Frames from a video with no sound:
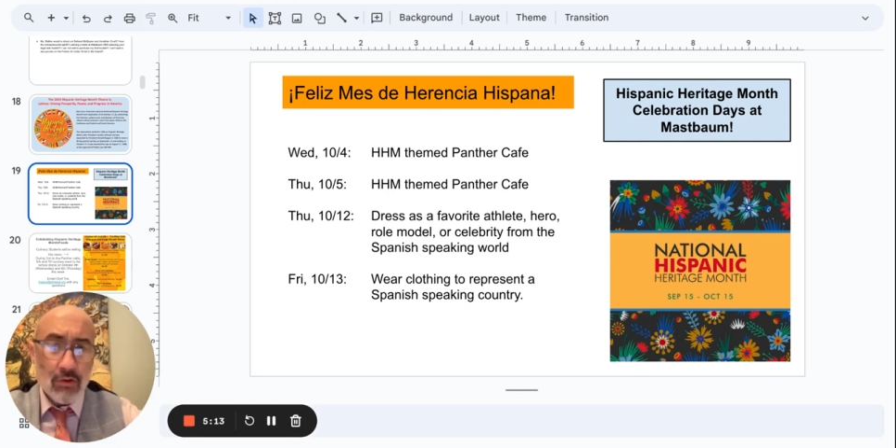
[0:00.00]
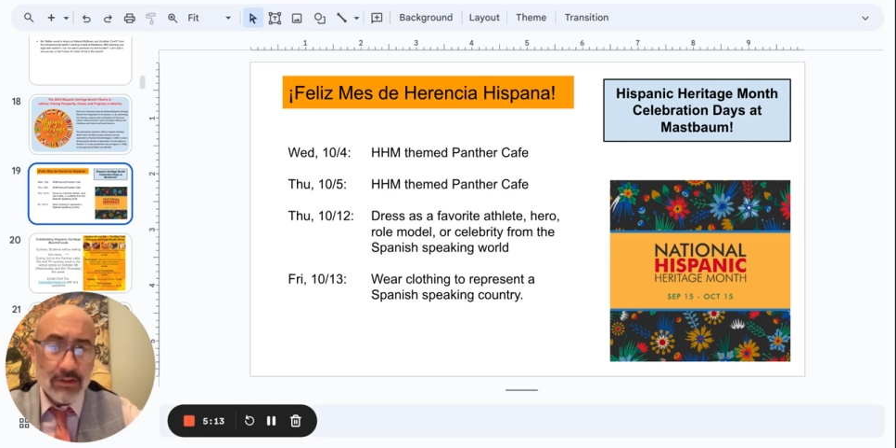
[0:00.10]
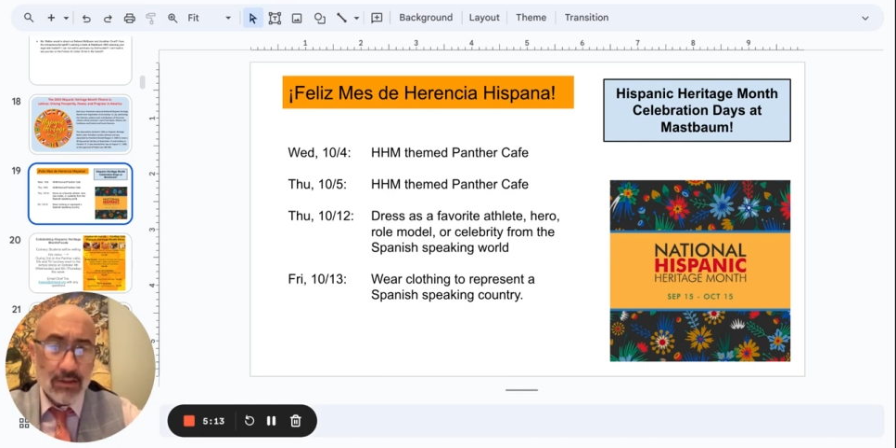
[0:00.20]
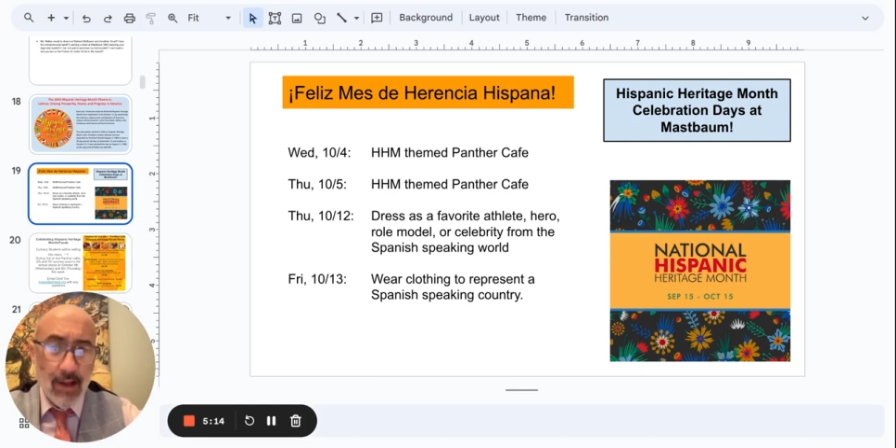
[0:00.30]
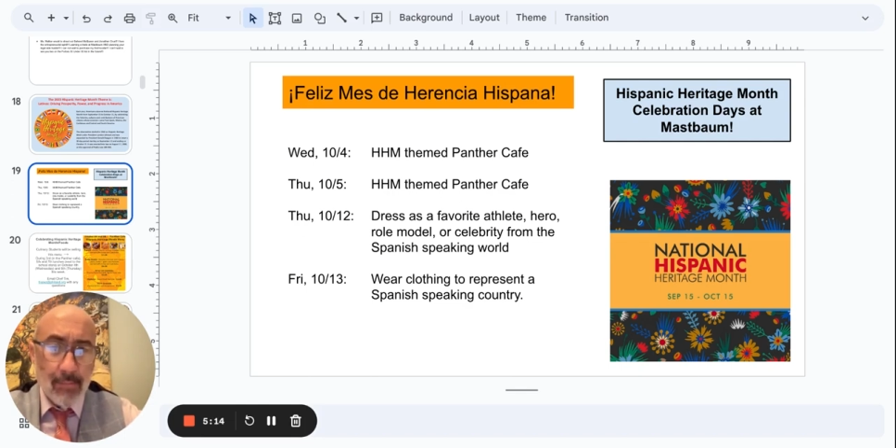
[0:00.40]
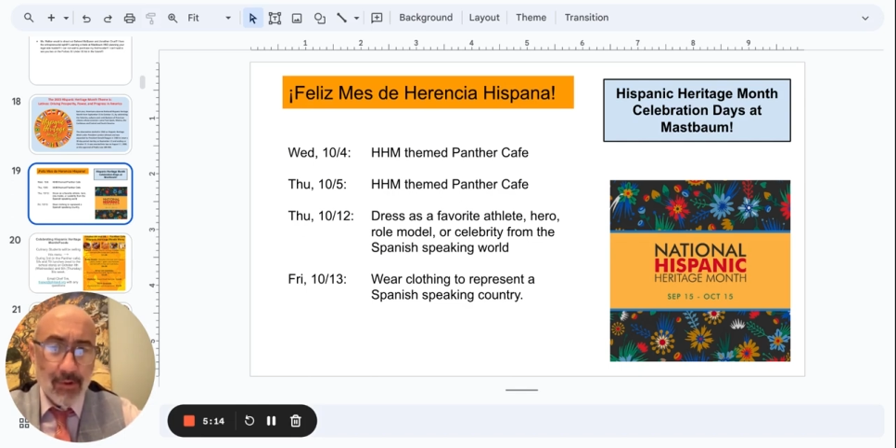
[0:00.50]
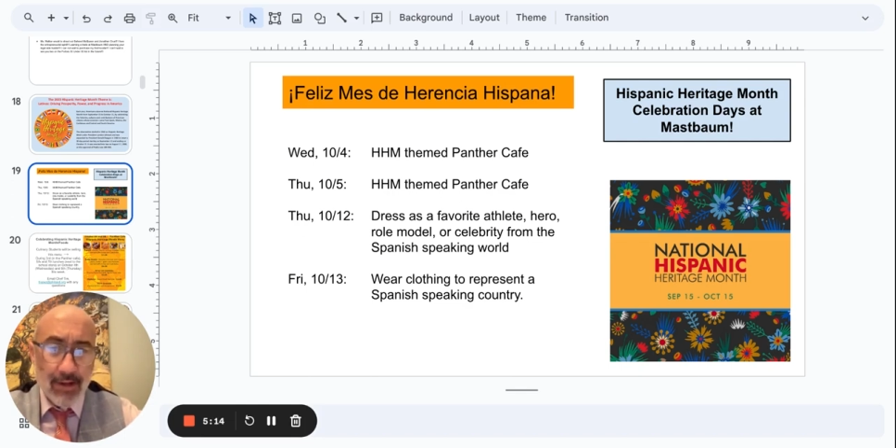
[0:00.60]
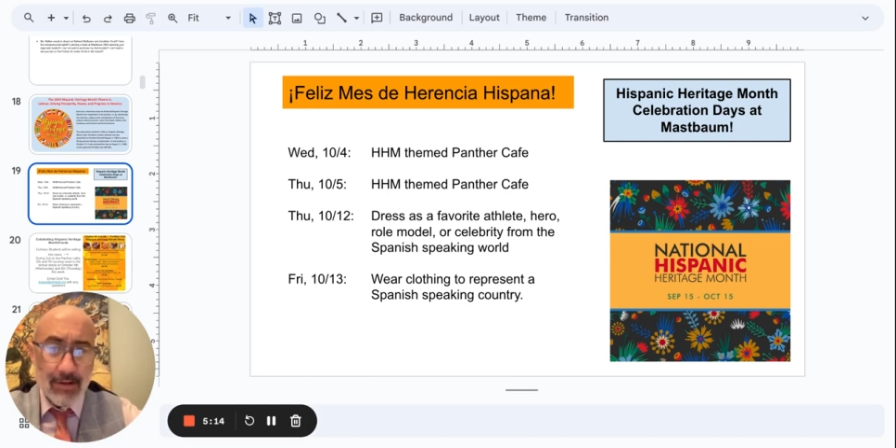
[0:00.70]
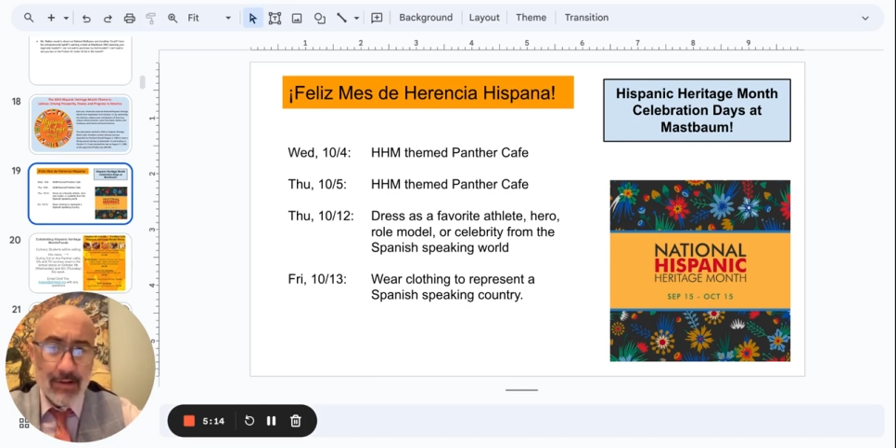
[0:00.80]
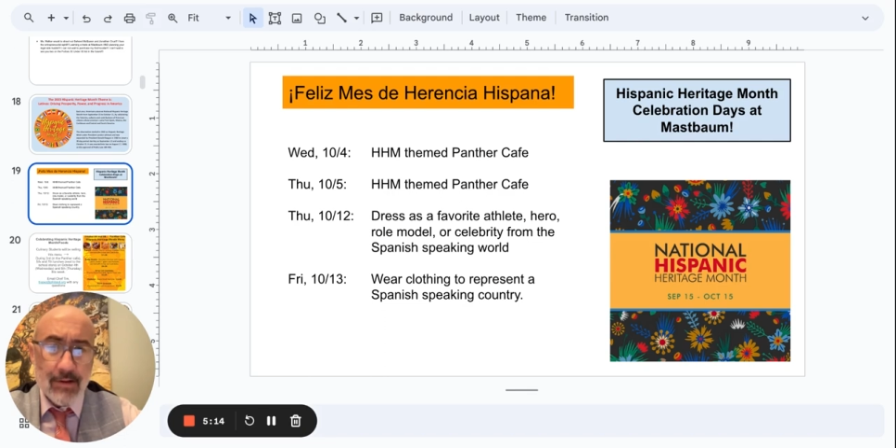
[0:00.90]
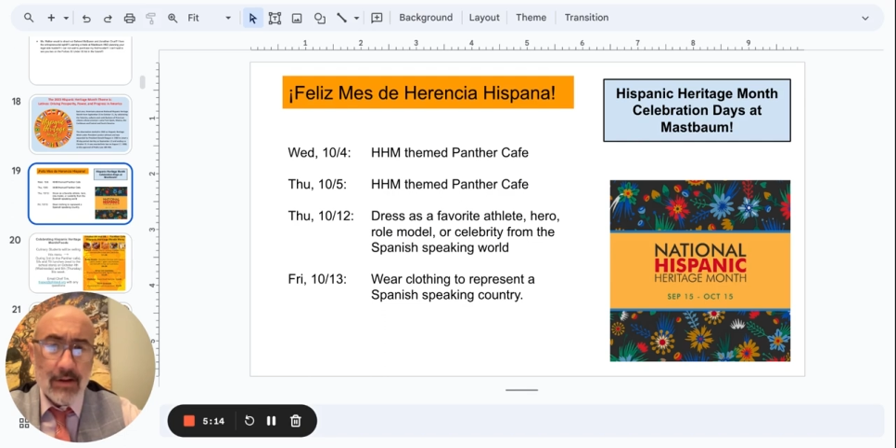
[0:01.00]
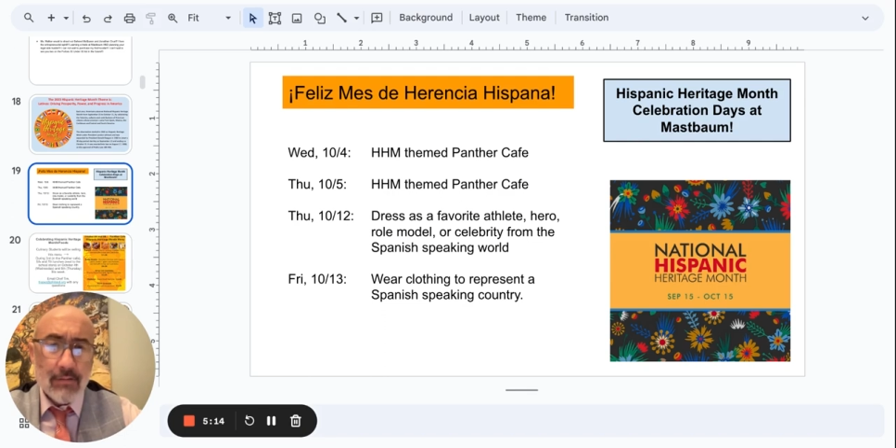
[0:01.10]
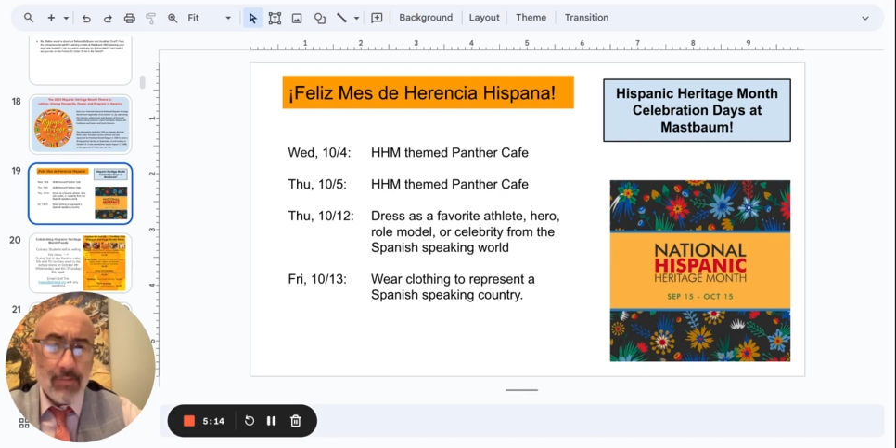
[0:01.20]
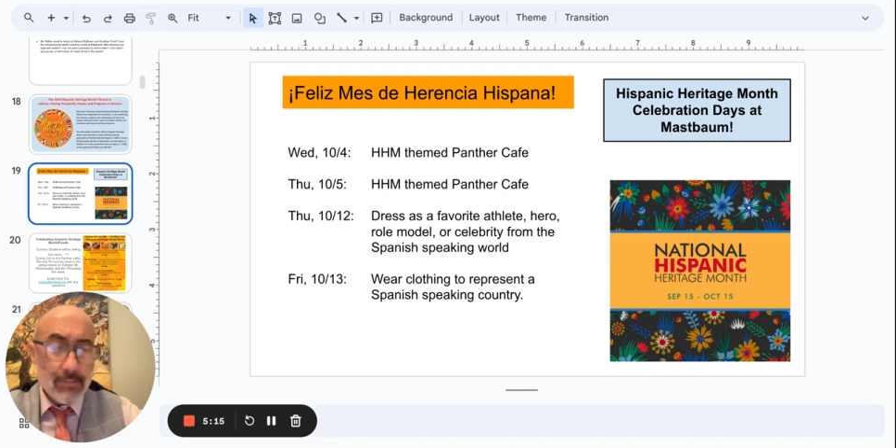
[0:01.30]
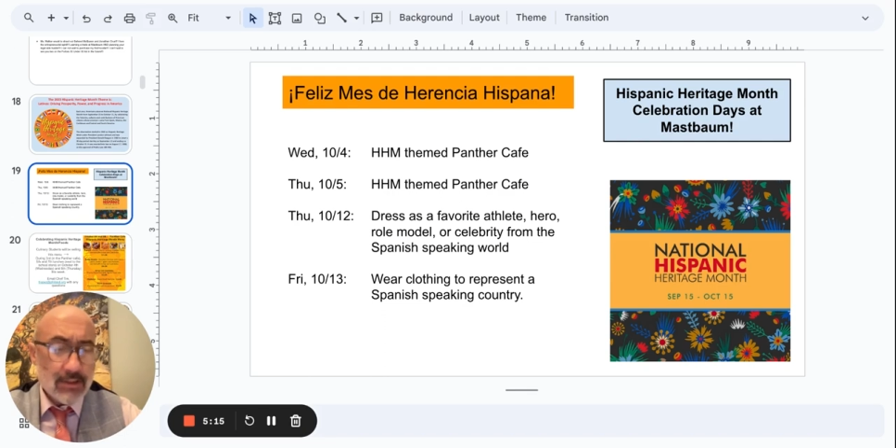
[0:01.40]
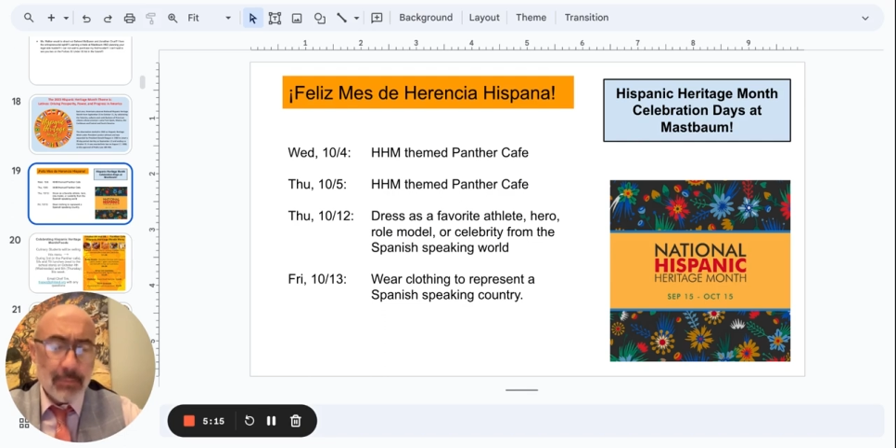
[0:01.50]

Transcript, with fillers: or celebrity from the